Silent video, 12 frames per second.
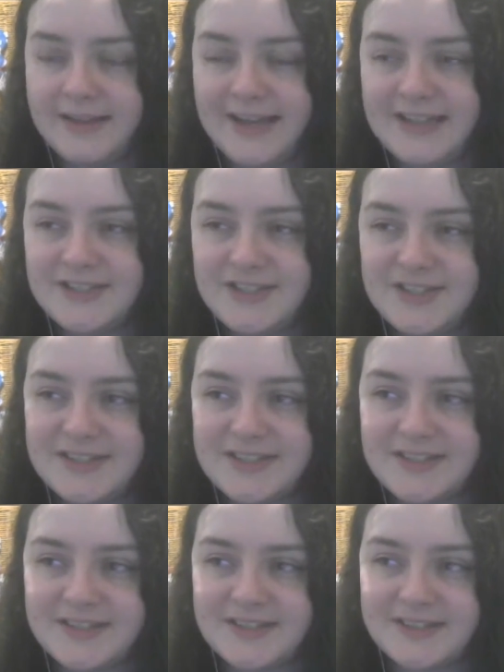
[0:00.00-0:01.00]
It's
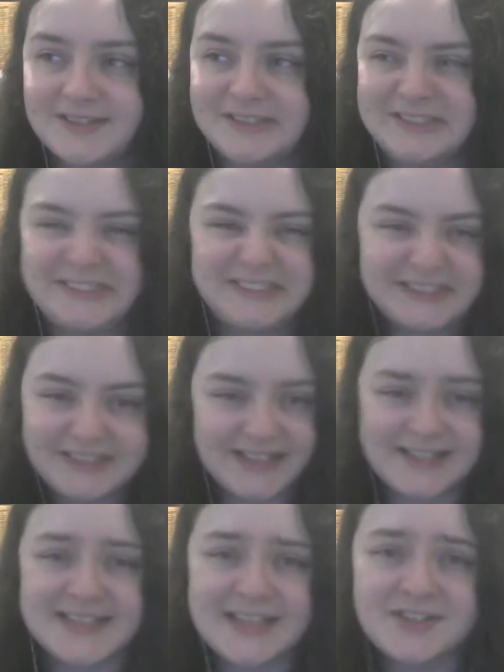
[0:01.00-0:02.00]
just, oh,
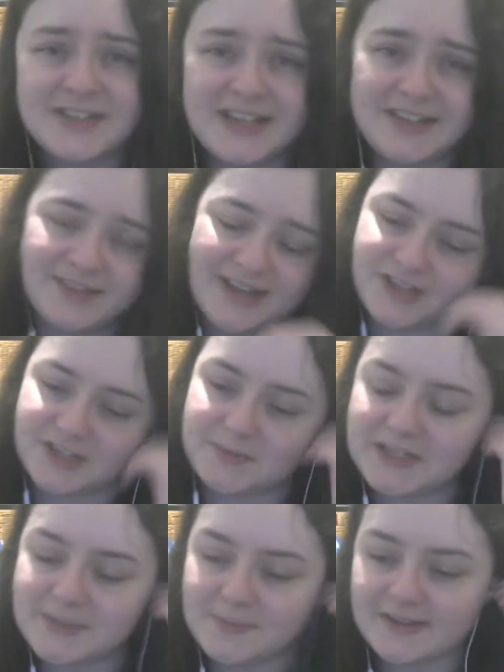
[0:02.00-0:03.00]
just set your teeth on it,
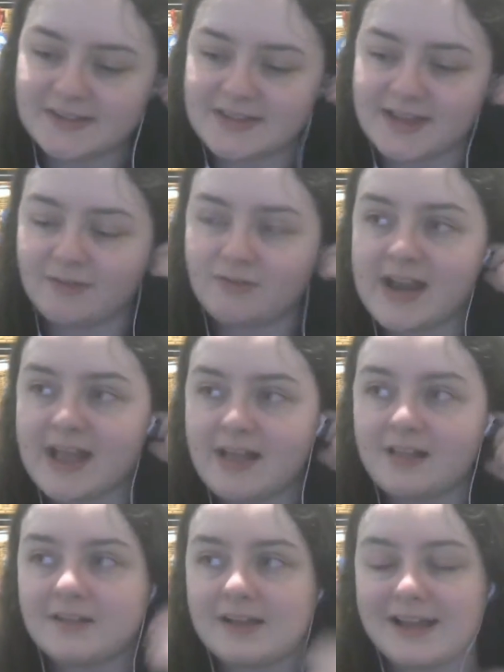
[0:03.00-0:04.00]
especially because like
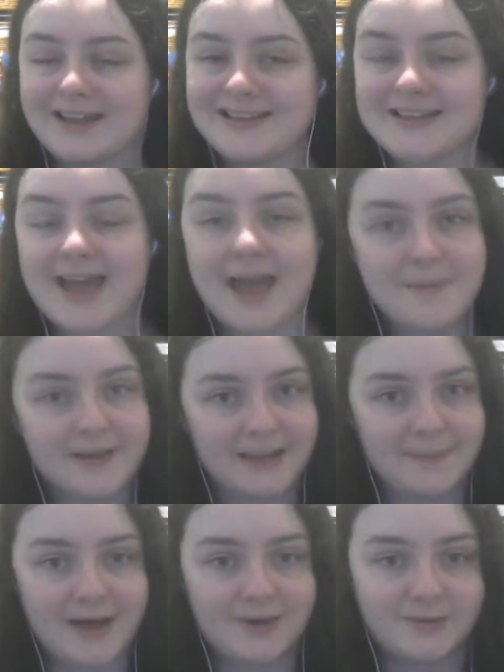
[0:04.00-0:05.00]
Raelle is
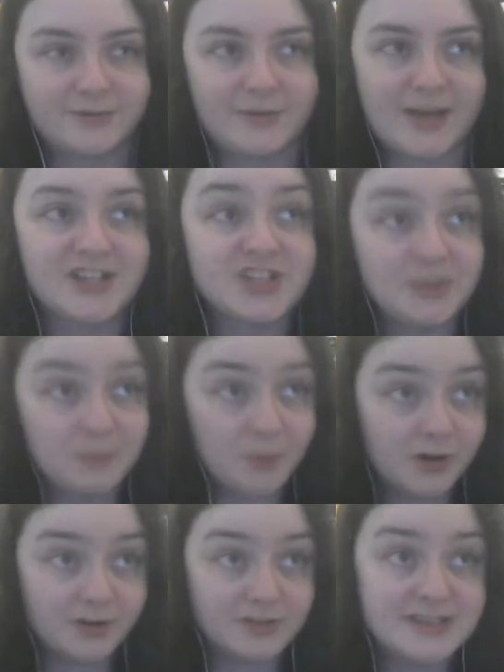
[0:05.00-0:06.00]
epically powerful, and she
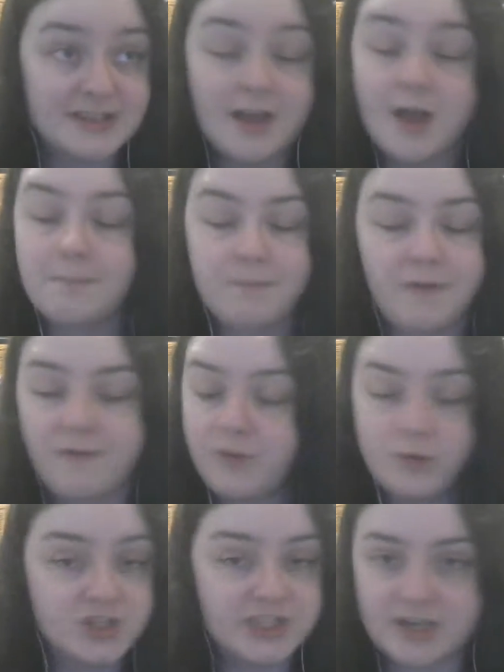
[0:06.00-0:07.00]
was
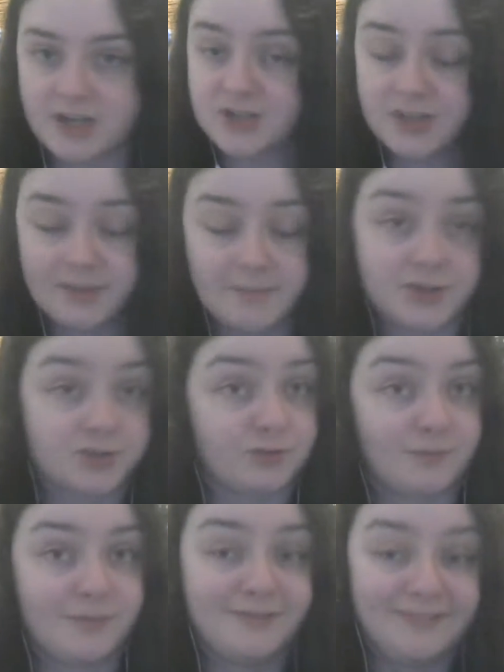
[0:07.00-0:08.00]
before she touched the mushroom.